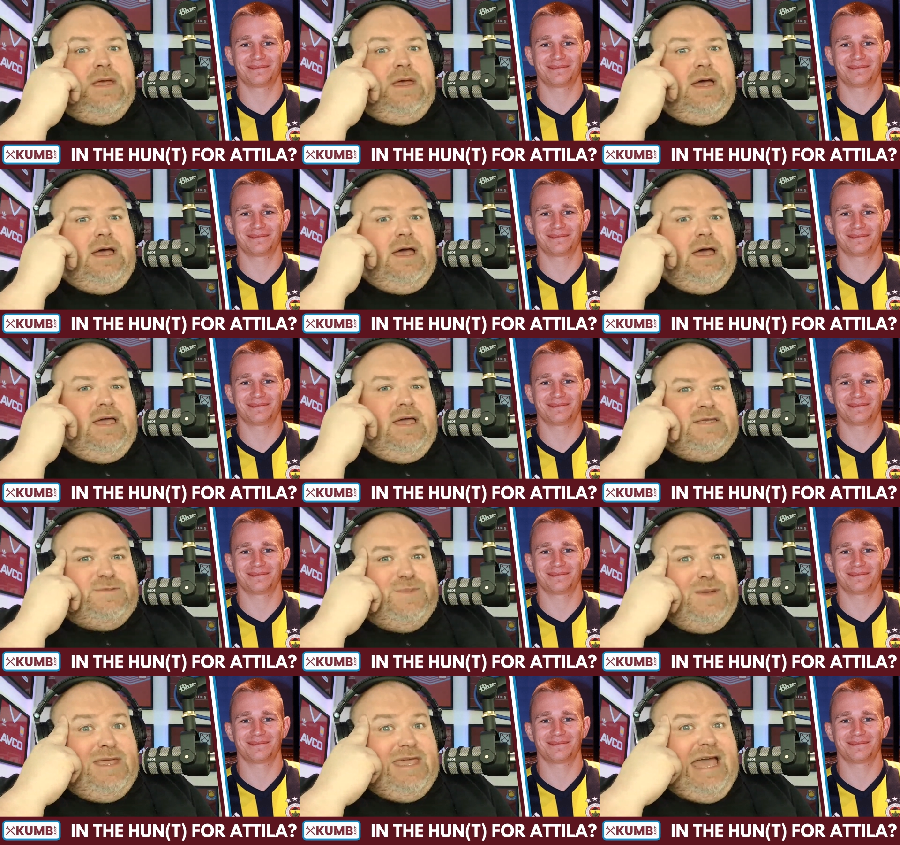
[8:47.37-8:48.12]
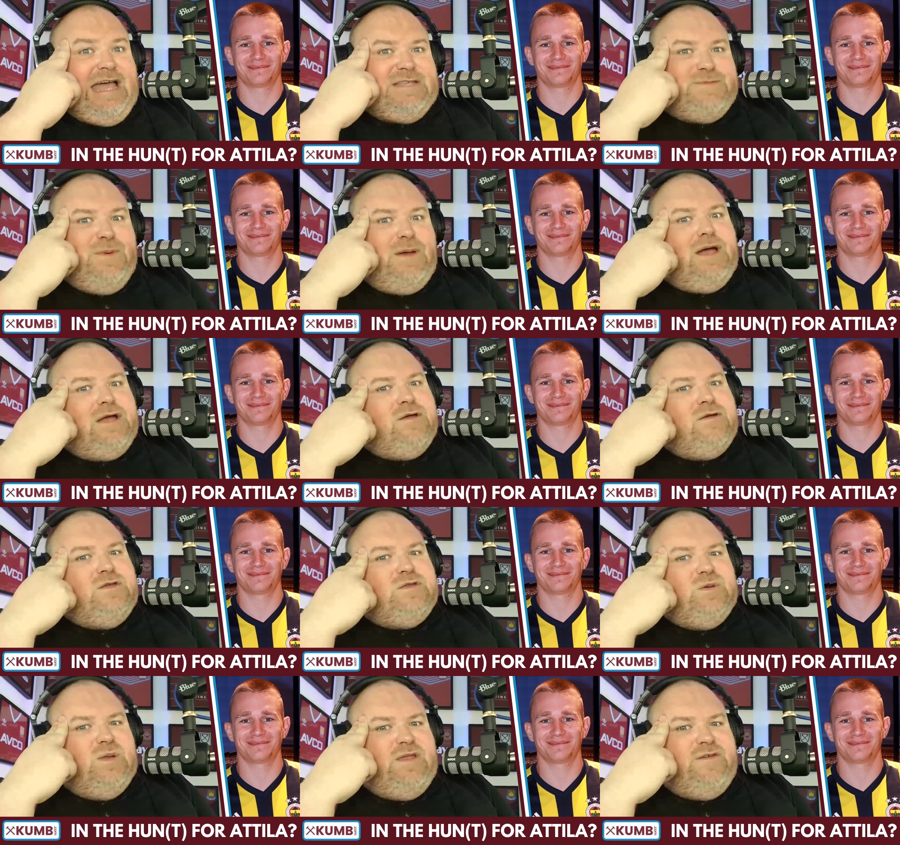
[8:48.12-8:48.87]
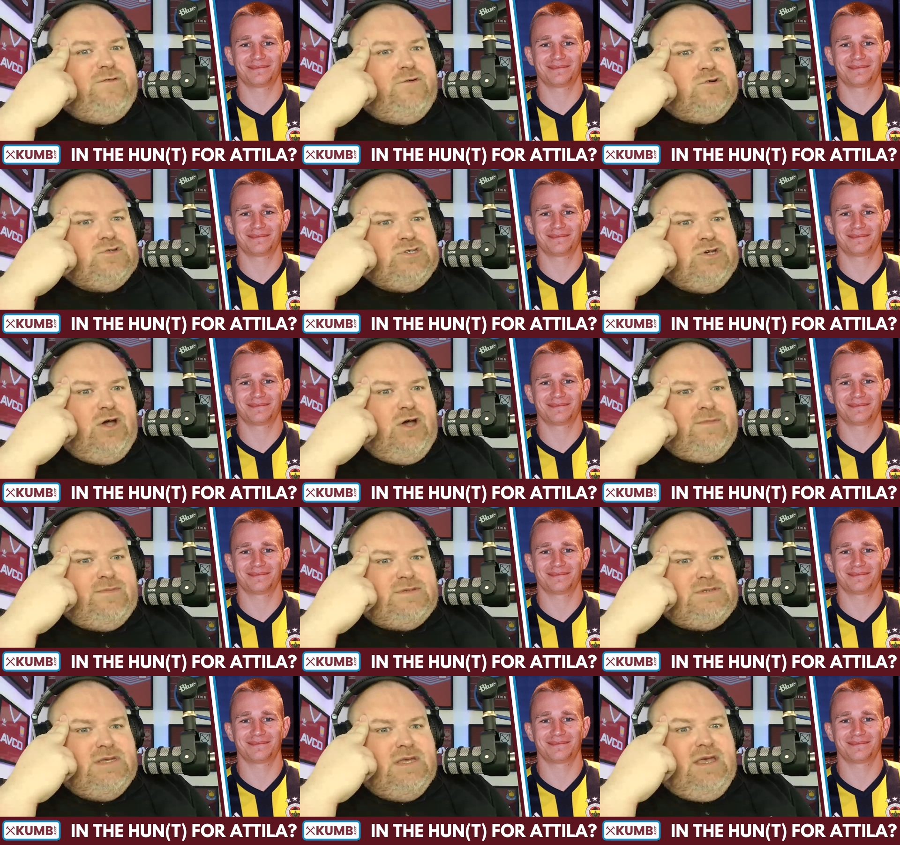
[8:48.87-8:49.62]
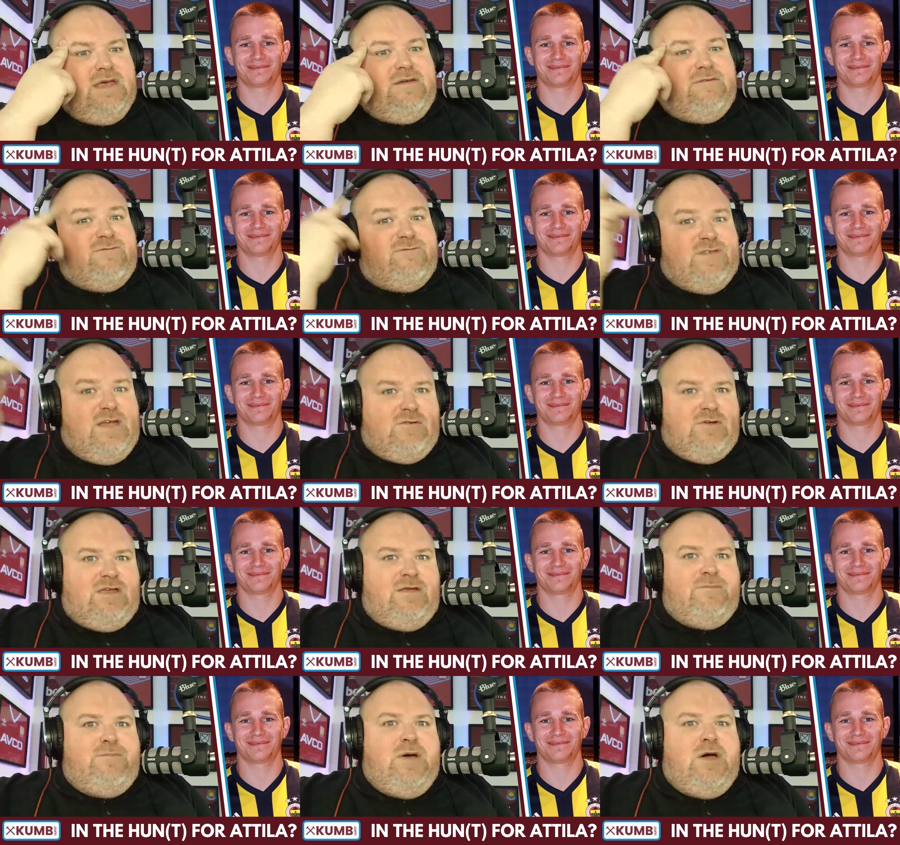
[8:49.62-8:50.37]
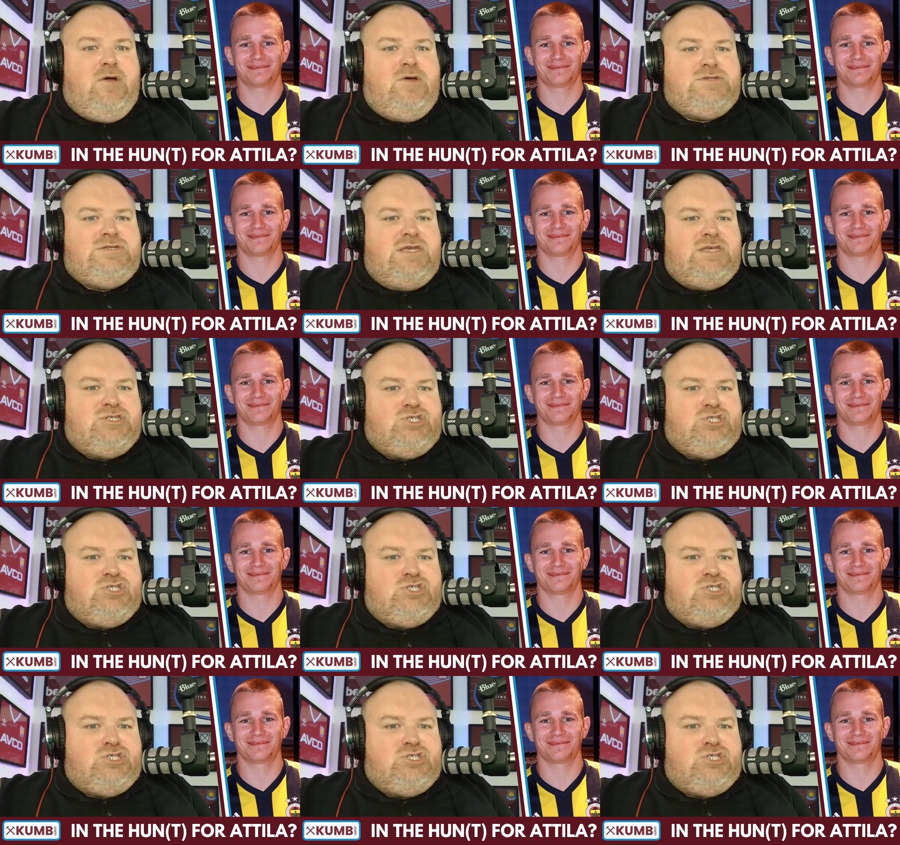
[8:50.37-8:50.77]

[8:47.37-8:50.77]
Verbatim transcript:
Speaker 1: Uh, he's been capped by Hungary twenty-four times. Very imposing,